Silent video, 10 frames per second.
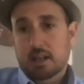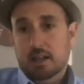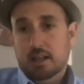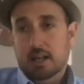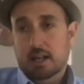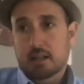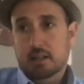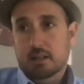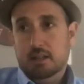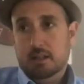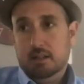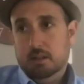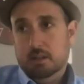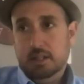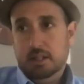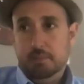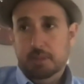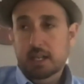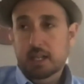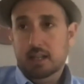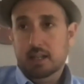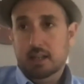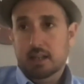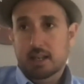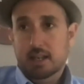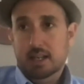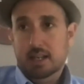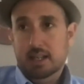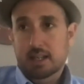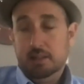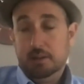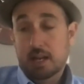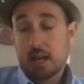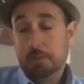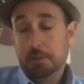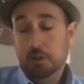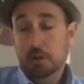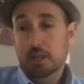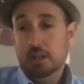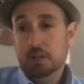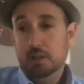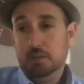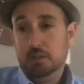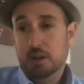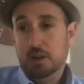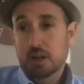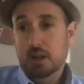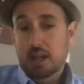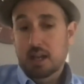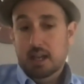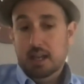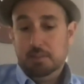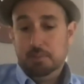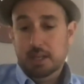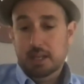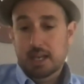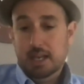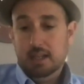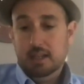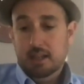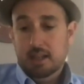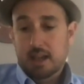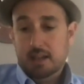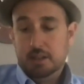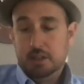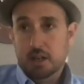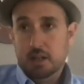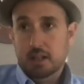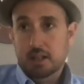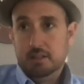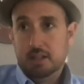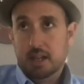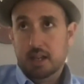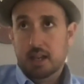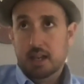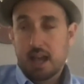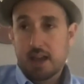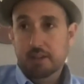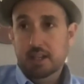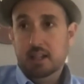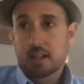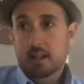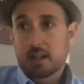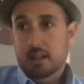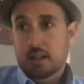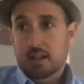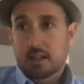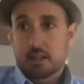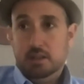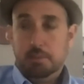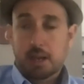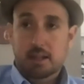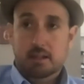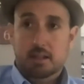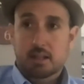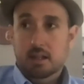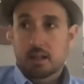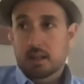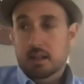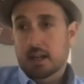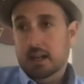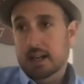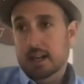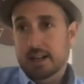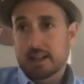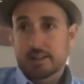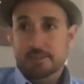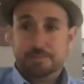who are in this meeting, it's a great opportunity too. So it's been as a journalist and having spent a